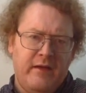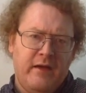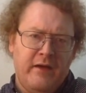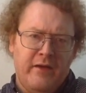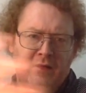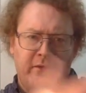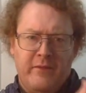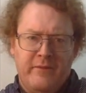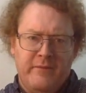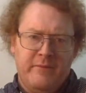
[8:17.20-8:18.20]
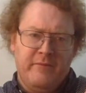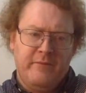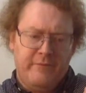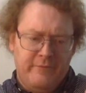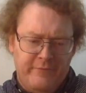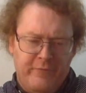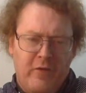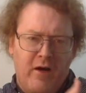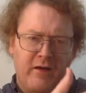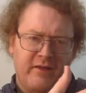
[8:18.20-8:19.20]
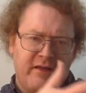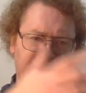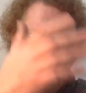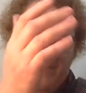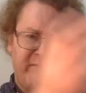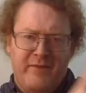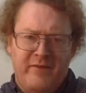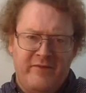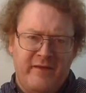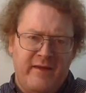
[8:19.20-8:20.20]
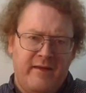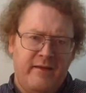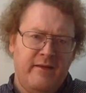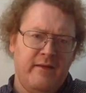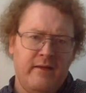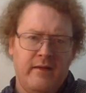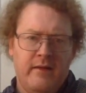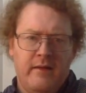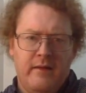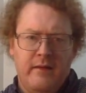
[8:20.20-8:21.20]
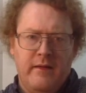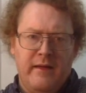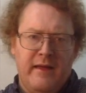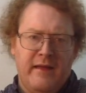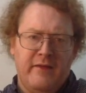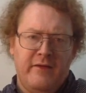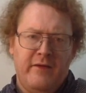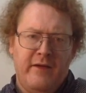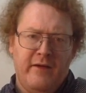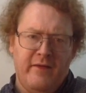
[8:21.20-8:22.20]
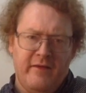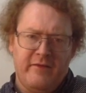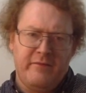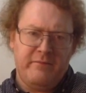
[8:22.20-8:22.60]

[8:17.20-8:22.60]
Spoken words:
another fog that comes in from the sea, and you hear this